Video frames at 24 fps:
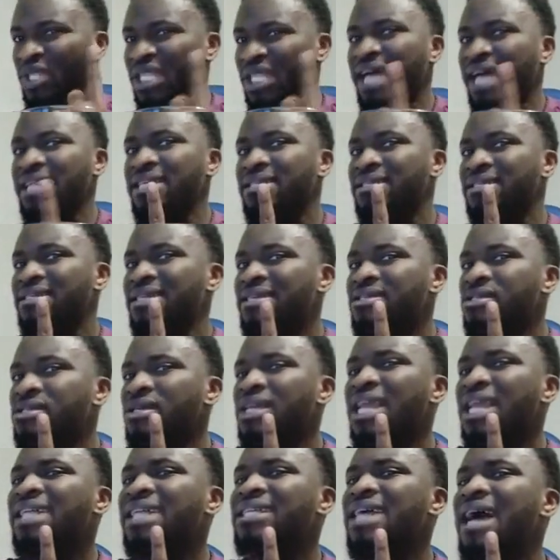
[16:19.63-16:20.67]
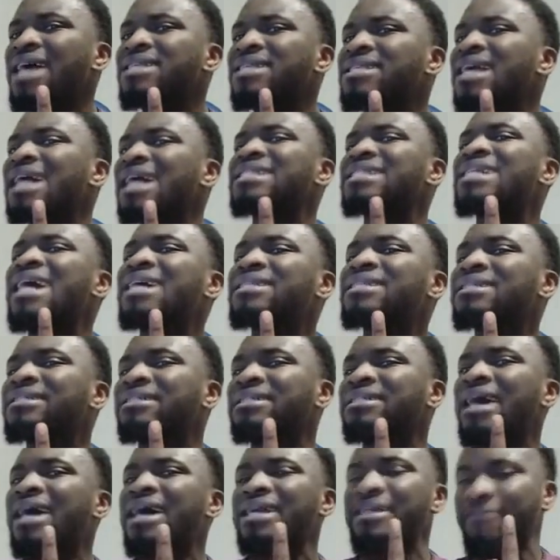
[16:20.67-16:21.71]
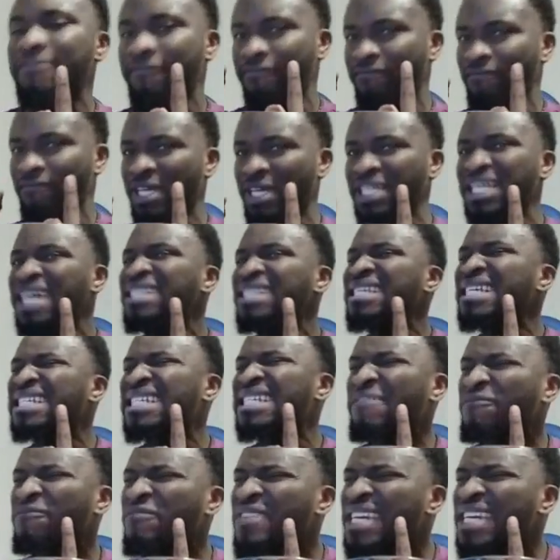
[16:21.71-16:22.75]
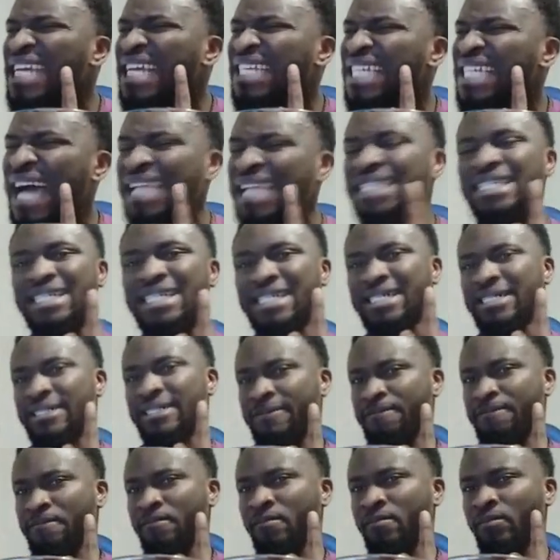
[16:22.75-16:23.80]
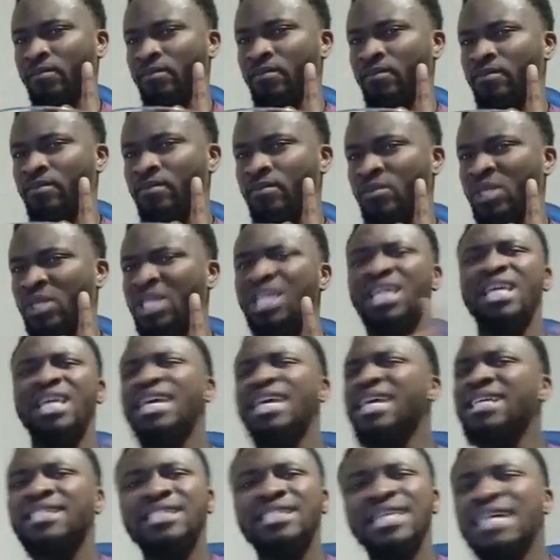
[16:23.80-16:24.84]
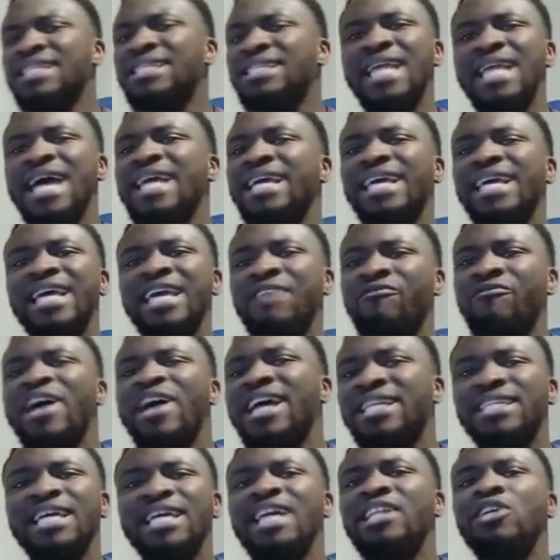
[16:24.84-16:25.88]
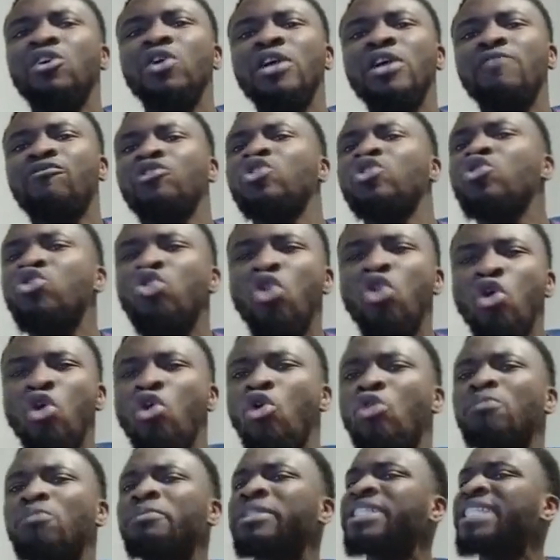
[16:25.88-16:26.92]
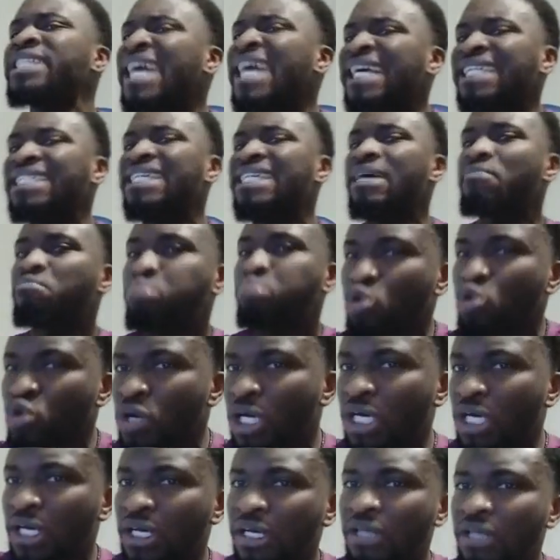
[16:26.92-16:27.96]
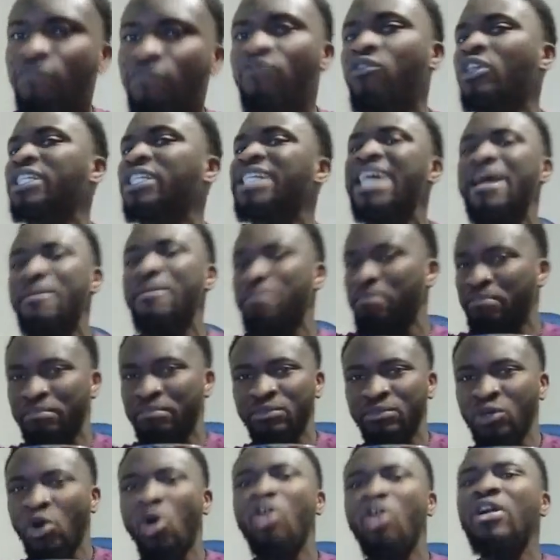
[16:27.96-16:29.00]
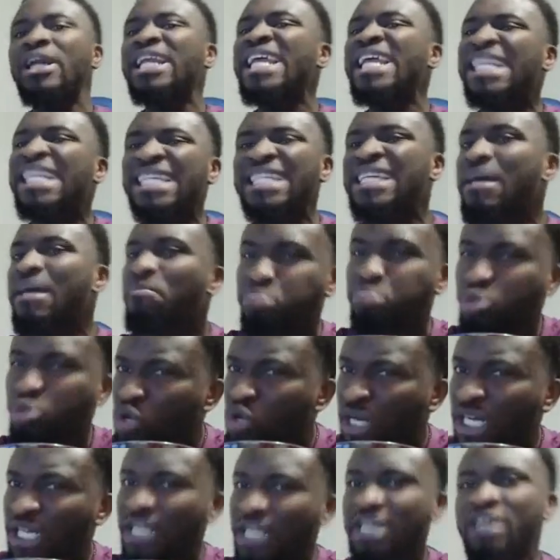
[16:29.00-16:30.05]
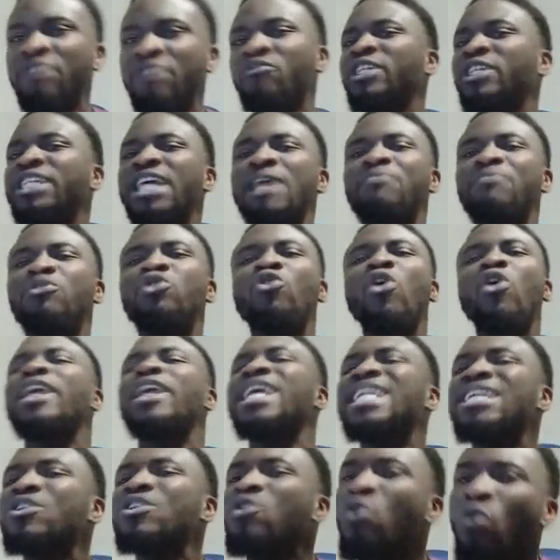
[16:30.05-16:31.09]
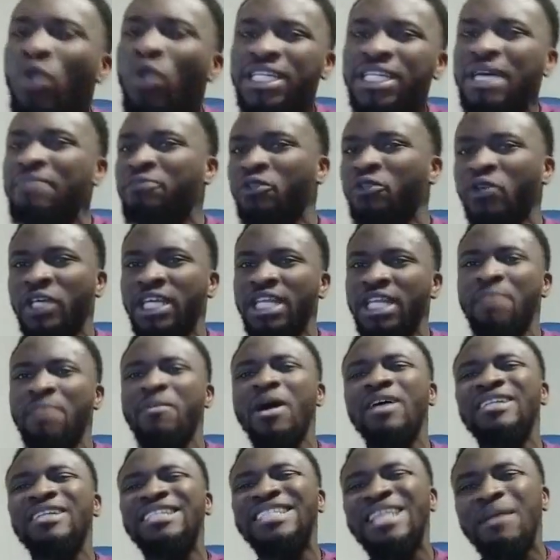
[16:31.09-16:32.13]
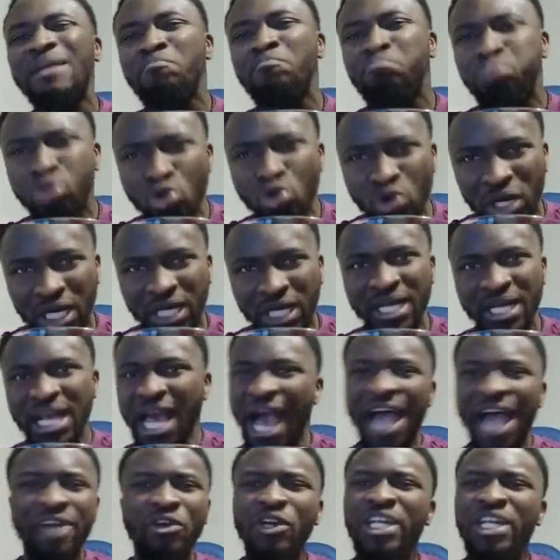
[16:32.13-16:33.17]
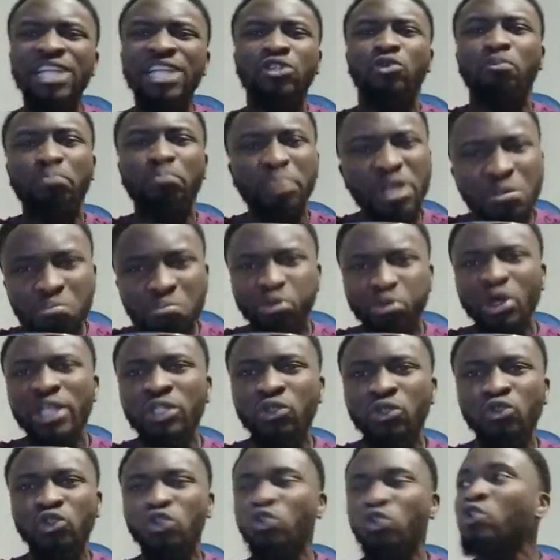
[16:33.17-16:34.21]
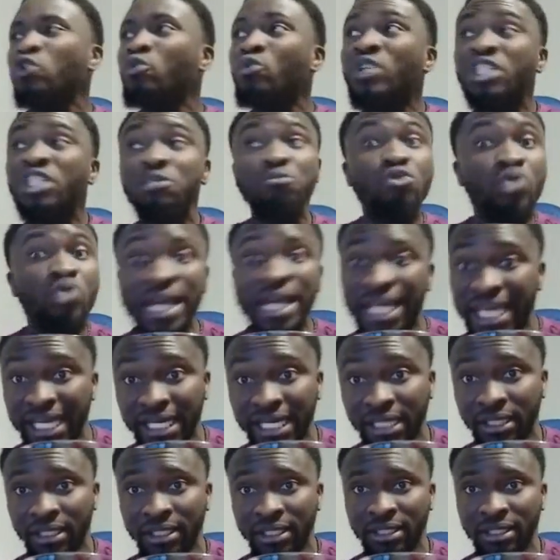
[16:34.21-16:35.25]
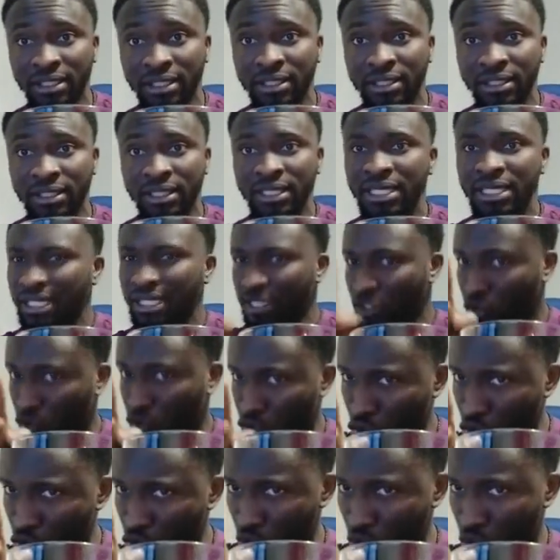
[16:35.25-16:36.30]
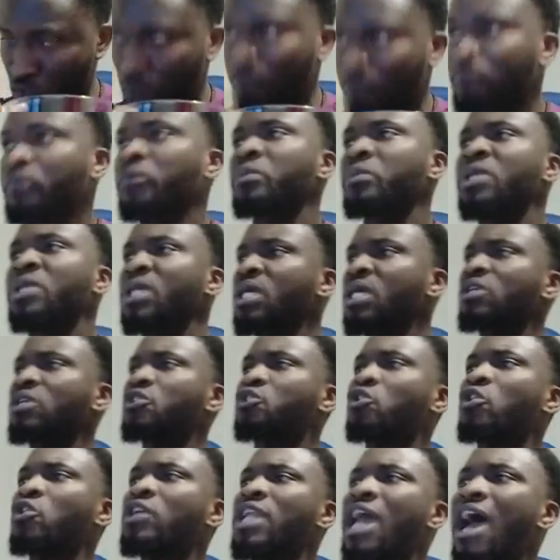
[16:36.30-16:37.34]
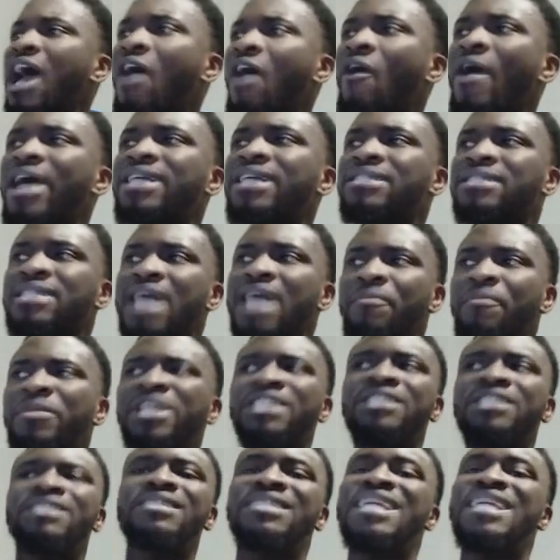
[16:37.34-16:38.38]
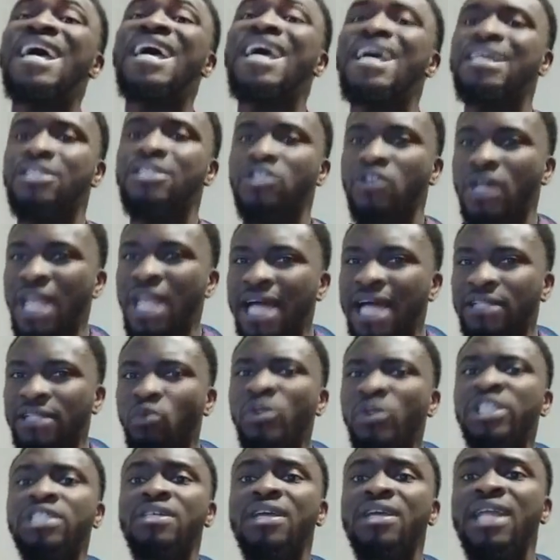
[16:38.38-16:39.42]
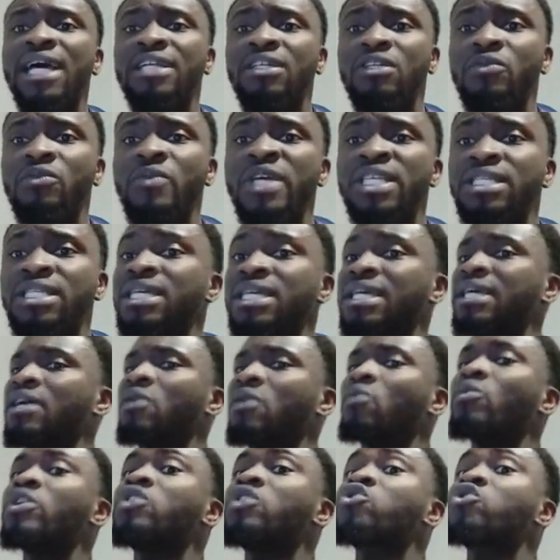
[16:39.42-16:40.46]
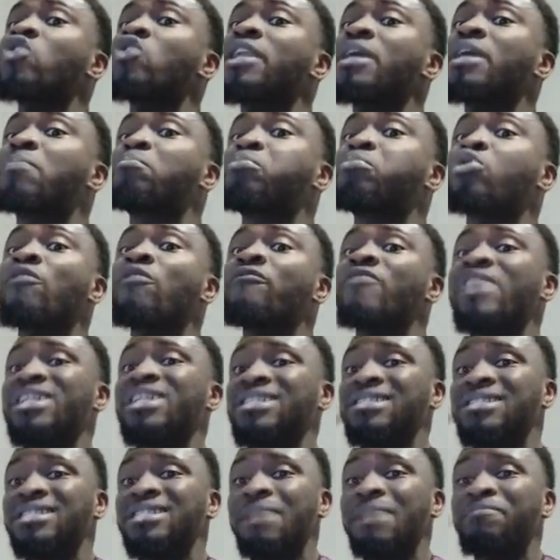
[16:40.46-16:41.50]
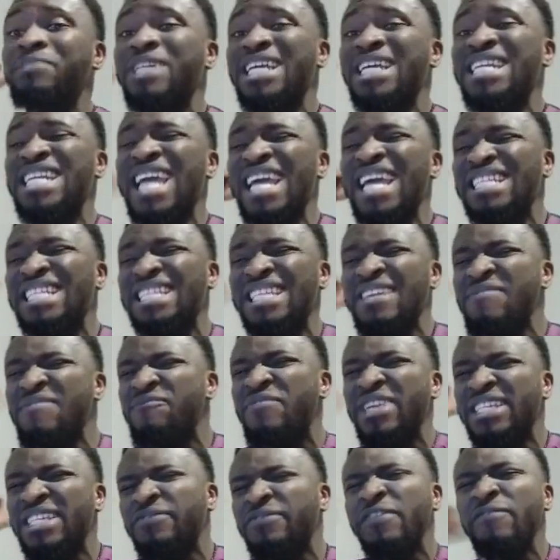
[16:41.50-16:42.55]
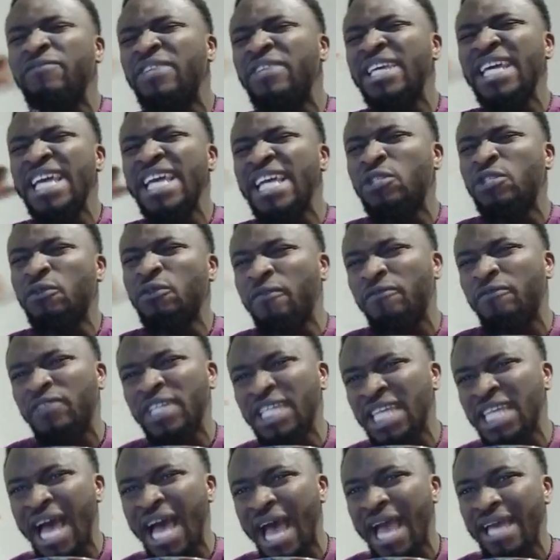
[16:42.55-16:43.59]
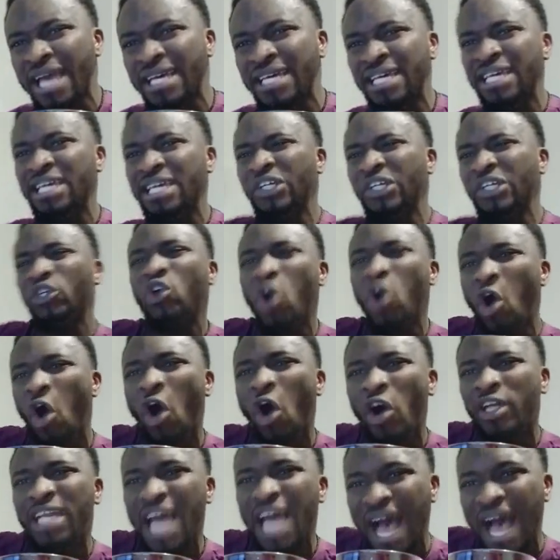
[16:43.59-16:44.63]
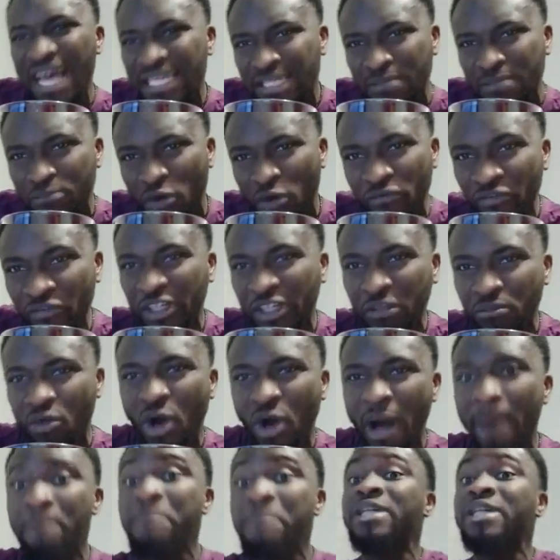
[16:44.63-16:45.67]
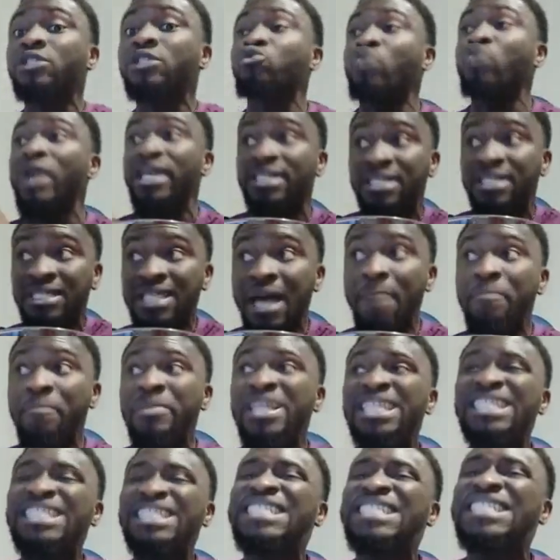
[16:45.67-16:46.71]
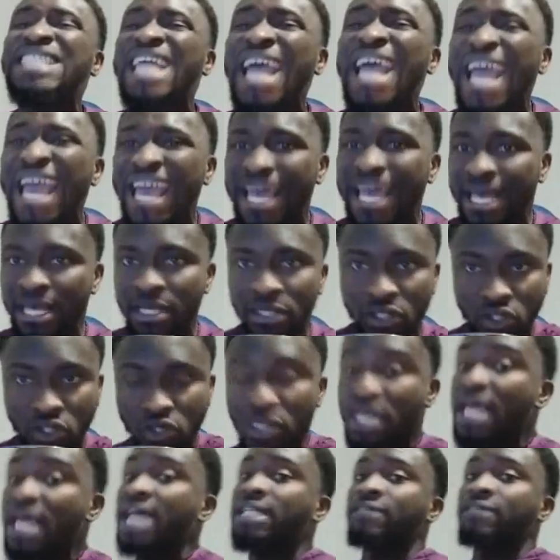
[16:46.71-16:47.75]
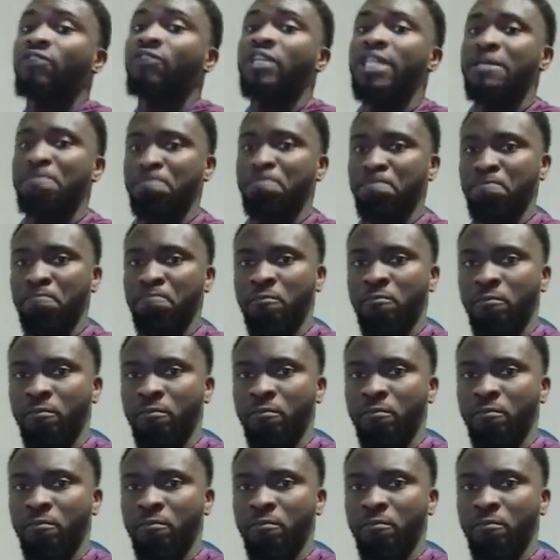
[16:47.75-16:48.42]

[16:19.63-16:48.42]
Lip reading: That is, the salat has a datul tarif. It has a definite article. It's just like if I tell you, if you go home, take the book for them or read the book for them. You already know what I'm talking about. The book. I don't need to pinpoint to show you which book again. You know. So now establish the salat. Which salat did we see? We saw the prophets, chapter 19, verse 58 to 59. God asked Prophet Muhammad to establish the salat for them.